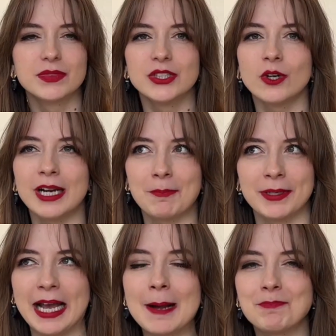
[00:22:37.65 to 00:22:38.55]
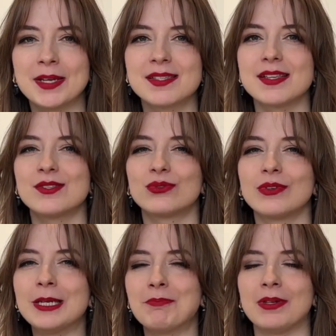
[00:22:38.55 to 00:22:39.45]
Your hippocampus is
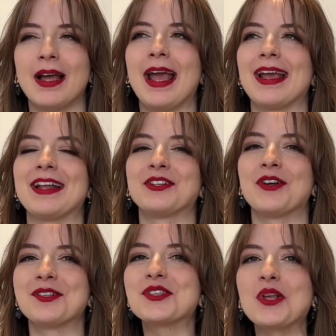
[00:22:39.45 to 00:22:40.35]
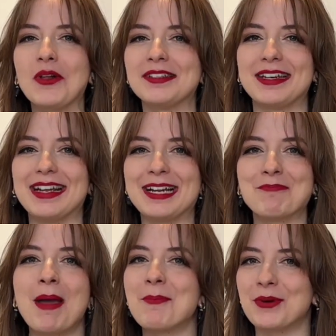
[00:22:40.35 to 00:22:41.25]
replaying and
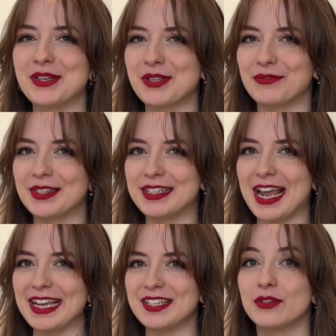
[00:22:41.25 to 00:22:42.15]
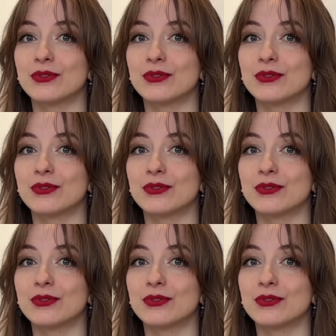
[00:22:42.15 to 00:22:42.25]
consolidating memories of the date,